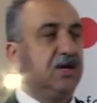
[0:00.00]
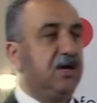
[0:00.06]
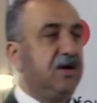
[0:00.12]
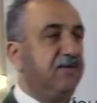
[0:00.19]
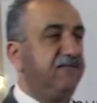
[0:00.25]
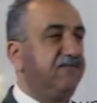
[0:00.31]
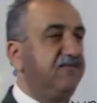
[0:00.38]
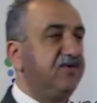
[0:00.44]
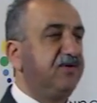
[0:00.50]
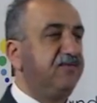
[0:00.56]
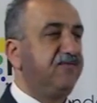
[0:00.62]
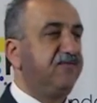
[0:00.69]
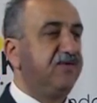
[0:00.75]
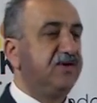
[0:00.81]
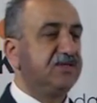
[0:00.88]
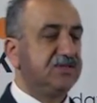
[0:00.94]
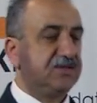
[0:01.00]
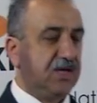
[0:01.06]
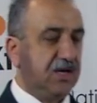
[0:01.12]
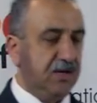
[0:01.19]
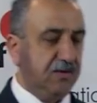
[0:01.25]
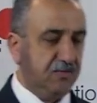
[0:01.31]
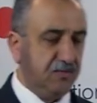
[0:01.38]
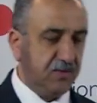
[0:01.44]
and for the first
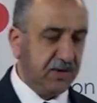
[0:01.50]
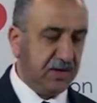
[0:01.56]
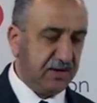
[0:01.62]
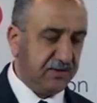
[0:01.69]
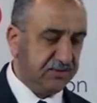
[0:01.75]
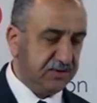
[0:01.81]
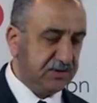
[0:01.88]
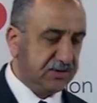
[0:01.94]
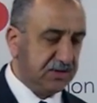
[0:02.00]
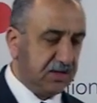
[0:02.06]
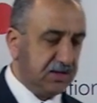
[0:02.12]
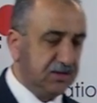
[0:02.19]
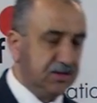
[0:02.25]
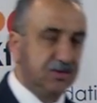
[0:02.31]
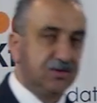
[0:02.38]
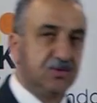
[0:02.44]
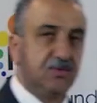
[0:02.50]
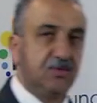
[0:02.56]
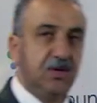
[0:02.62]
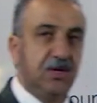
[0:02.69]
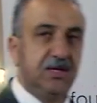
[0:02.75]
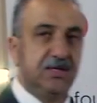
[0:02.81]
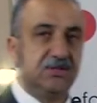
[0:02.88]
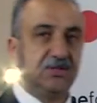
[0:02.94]
time we have decided to
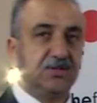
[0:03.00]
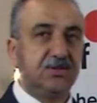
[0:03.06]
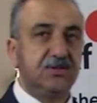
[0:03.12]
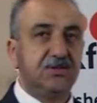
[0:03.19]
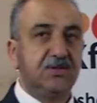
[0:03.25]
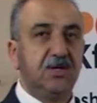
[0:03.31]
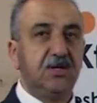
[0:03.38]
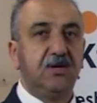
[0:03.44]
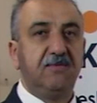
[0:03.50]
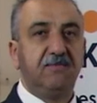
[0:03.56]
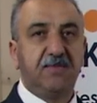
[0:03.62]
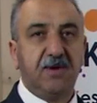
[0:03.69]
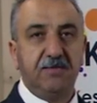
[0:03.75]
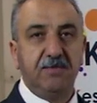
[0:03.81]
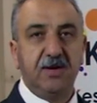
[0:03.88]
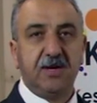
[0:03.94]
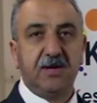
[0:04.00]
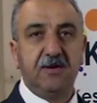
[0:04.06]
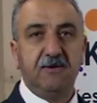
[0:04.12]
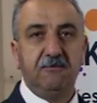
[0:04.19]
release it public,